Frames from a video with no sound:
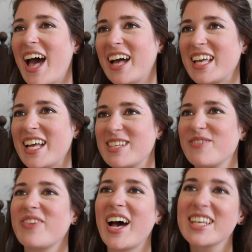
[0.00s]
And it's
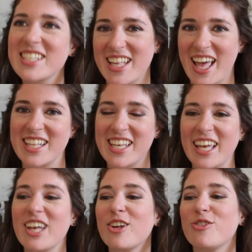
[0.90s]
a
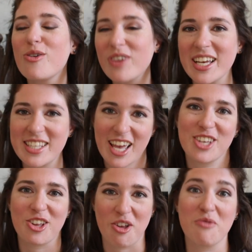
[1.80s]
fascinating
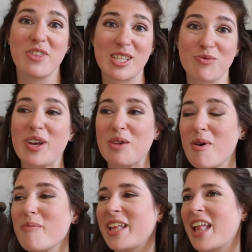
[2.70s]
novelization of this real
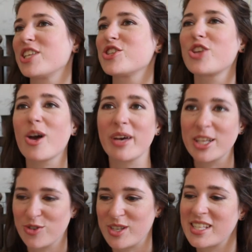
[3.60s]
woman, and it's so
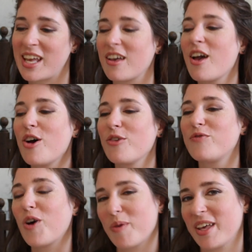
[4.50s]
interesting
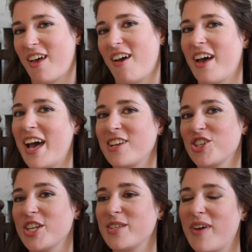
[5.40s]
following her
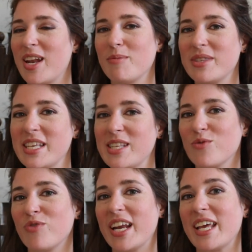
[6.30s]
as she develops these
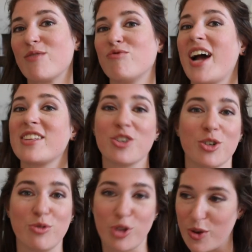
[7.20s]
really
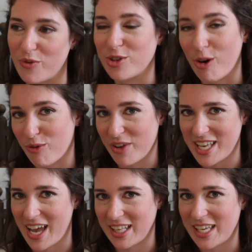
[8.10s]
radical new photography
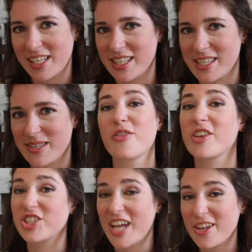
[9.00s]
techniques.
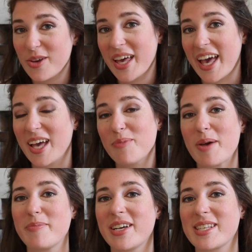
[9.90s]
The Shadow King
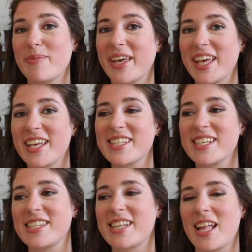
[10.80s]
by Mahsa Mengist
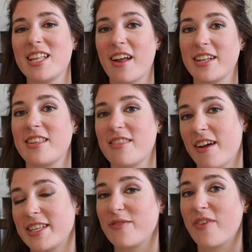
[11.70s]
is set in
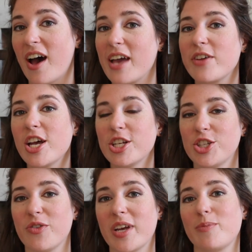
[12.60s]
1935
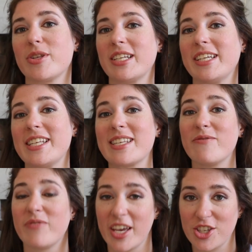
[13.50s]
during Mussolini's
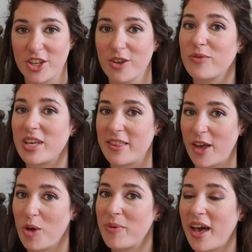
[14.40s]
invasion of
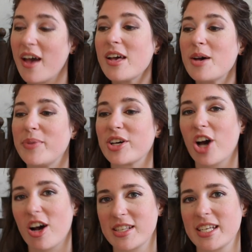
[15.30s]
Ethiopia, but
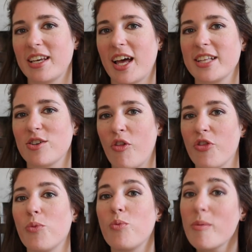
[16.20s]
casting light on
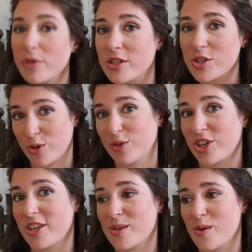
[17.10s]
the women
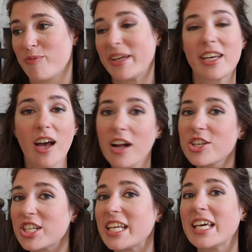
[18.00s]
soldiers who have been
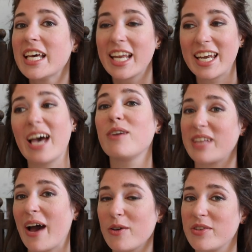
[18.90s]
largely
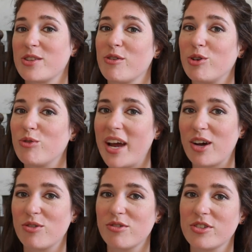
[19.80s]
left out of historical
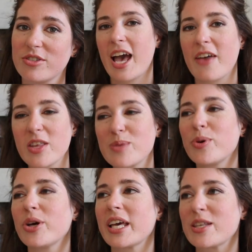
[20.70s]
record. And this
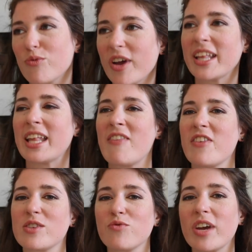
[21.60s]
book is written in
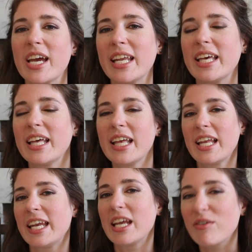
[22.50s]
this really
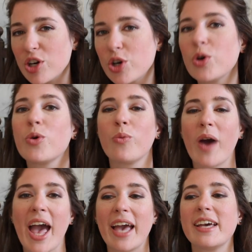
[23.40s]
lyrical
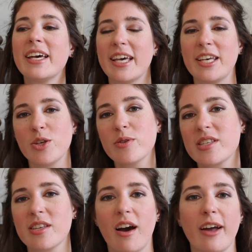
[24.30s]
way. It
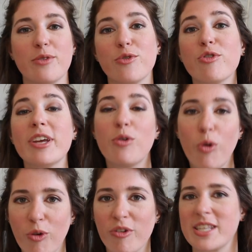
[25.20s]
uses a kind of Greek
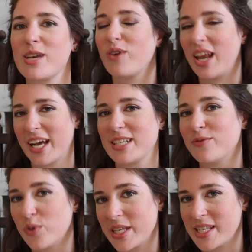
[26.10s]
chorus of
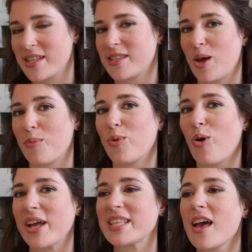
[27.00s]
collective voices at some
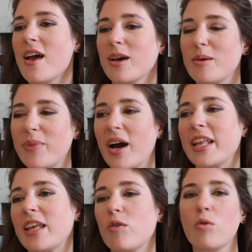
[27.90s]
point,
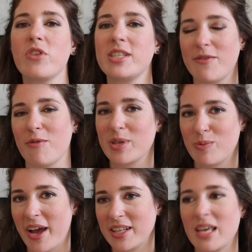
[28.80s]
combining all these different
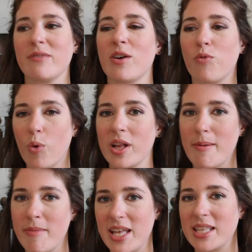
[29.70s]
perspectives of what
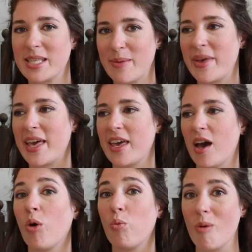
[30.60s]
it means to be
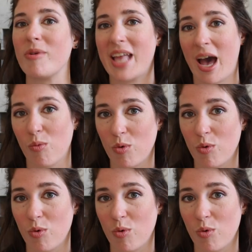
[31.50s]
a woman at